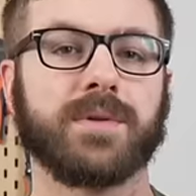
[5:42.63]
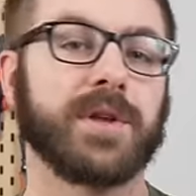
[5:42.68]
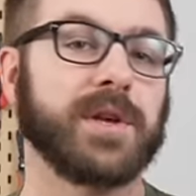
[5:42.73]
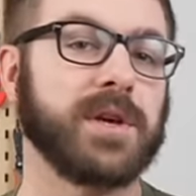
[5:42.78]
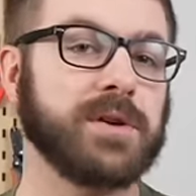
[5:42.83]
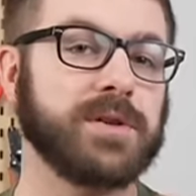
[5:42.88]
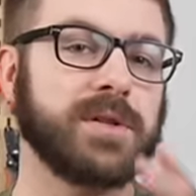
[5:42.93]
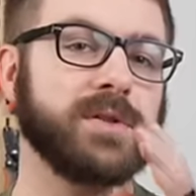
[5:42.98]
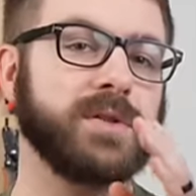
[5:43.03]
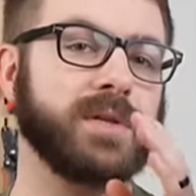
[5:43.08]
The
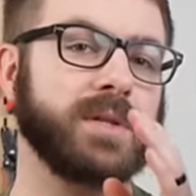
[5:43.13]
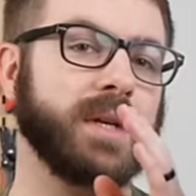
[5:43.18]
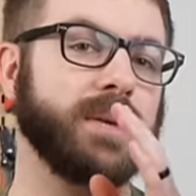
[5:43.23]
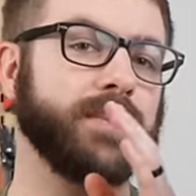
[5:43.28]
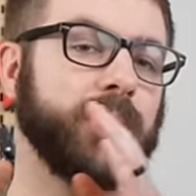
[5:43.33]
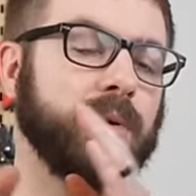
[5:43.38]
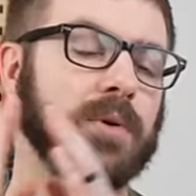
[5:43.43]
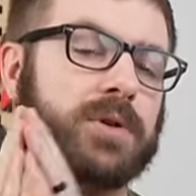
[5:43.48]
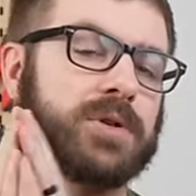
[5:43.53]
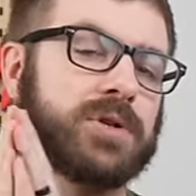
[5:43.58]
U2C
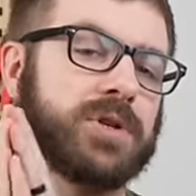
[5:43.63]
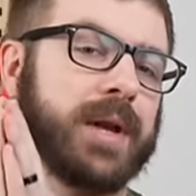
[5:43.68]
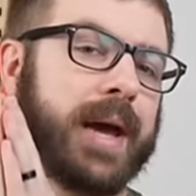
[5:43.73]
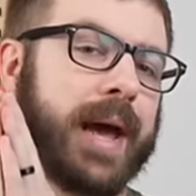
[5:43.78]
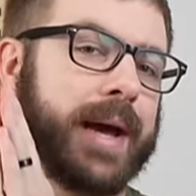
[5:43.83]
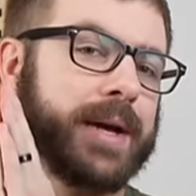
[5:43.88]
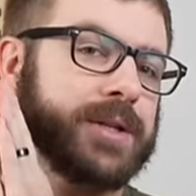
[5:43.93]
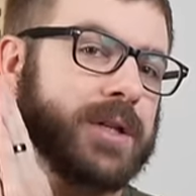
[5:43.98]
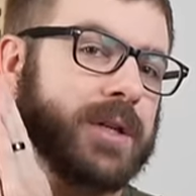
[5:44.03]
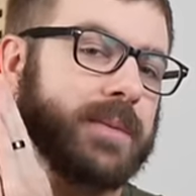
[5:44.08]
board should
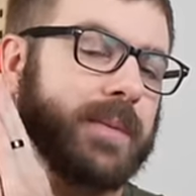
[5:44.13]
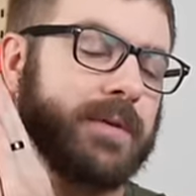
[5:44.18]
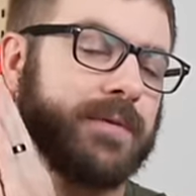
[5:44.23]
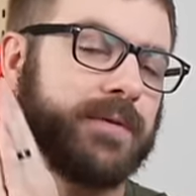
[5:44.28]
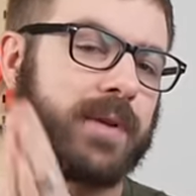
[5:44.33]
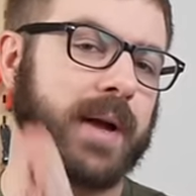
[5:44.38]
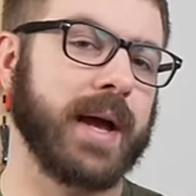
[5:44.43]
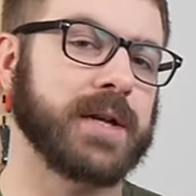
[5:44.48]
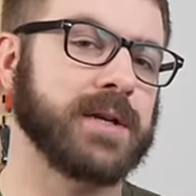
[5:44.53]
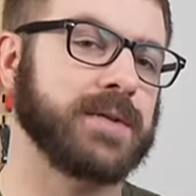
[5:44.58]
actually be
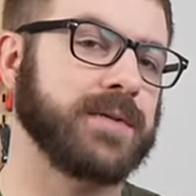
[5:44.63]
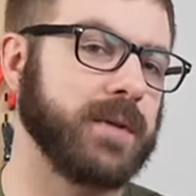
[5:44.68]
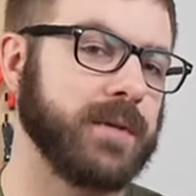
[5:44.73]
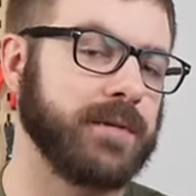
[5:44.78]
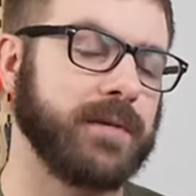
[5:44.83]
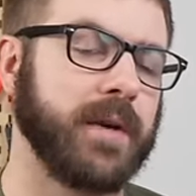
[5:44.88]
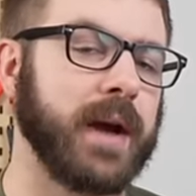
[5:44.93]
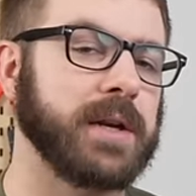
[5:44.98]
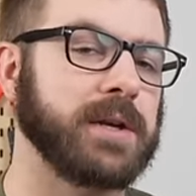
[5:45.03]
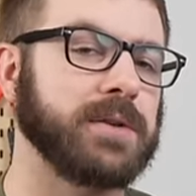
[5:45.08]
flashed from the
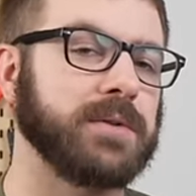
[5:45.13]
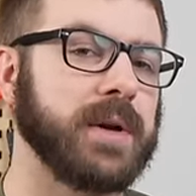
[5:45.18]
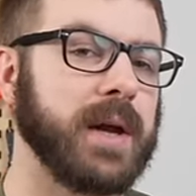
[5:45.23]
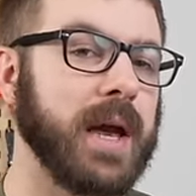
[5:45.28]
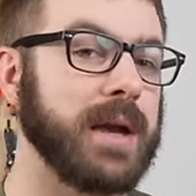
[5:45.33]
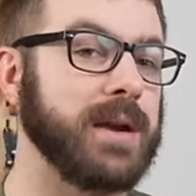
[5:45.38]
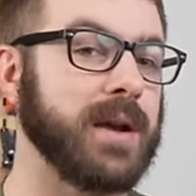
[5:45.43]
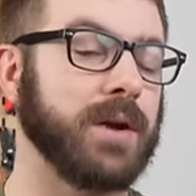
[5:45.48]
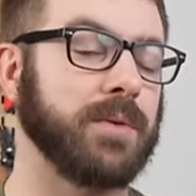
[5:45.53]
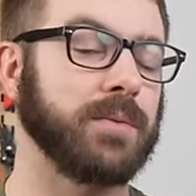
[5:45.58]
factory
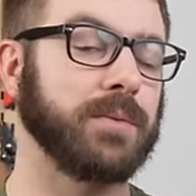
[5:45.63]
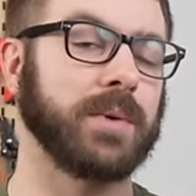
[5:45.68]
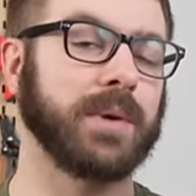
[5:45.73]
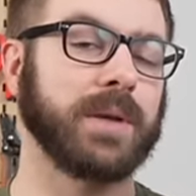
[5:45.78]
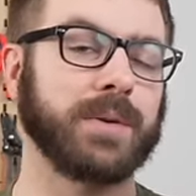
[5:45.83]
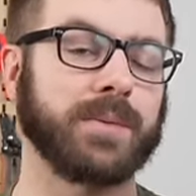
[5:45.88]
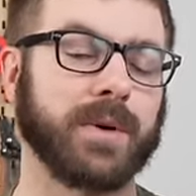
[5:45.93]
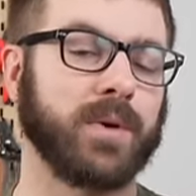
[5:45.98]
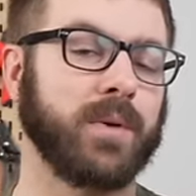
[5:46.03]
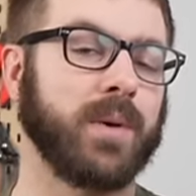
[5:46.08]
and not
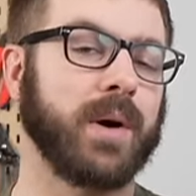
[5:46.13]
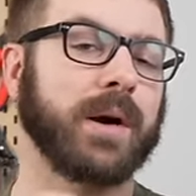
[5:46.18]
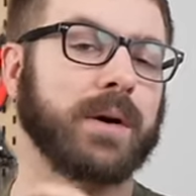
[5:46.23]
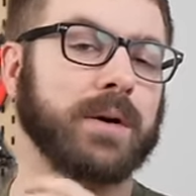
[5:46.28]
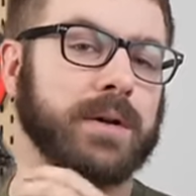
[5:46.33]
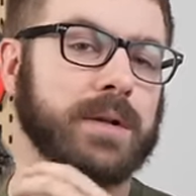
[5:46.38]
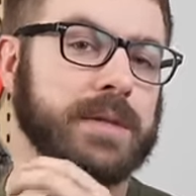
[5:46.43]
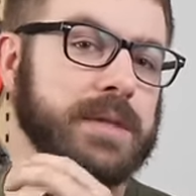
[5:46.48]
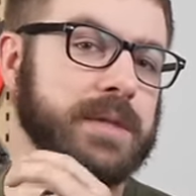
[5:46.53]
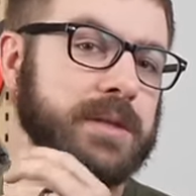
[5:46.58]
really require
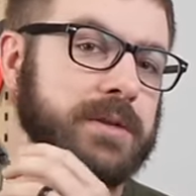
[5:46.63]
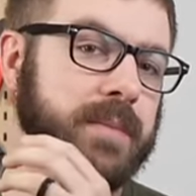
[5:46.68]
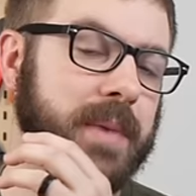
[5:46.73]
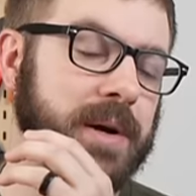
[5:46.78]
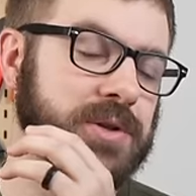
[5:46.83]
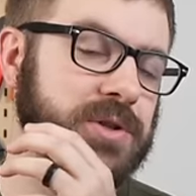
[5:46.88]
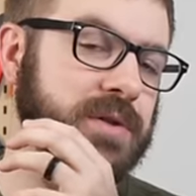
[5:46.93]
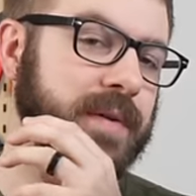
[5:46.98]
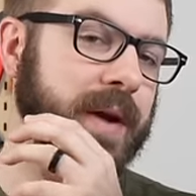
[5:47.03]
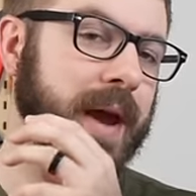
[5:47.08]
you to do
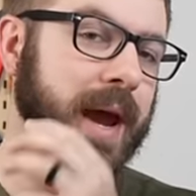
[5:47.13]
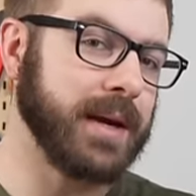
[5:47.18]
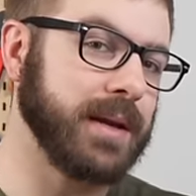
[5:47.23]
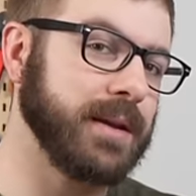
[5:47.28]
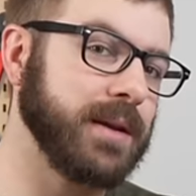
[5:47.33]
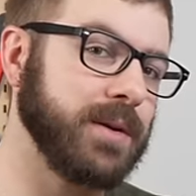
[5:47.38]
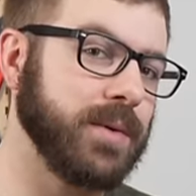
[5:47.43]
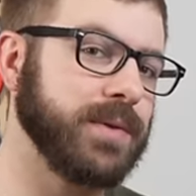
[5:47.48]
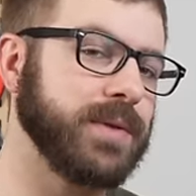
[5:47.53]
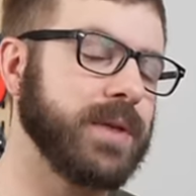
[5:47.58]
much of
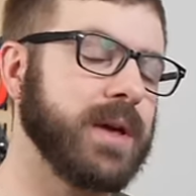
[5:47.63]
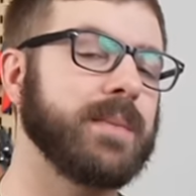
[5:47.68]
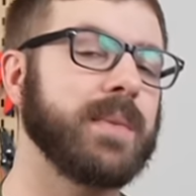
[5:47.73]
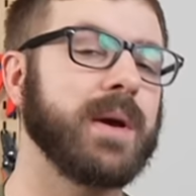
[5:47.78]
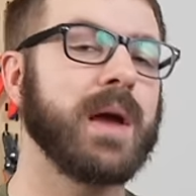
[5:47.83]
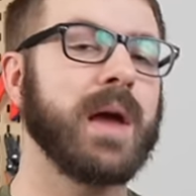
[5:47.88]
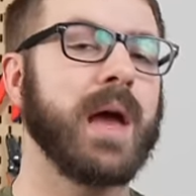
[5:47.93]
anything with them.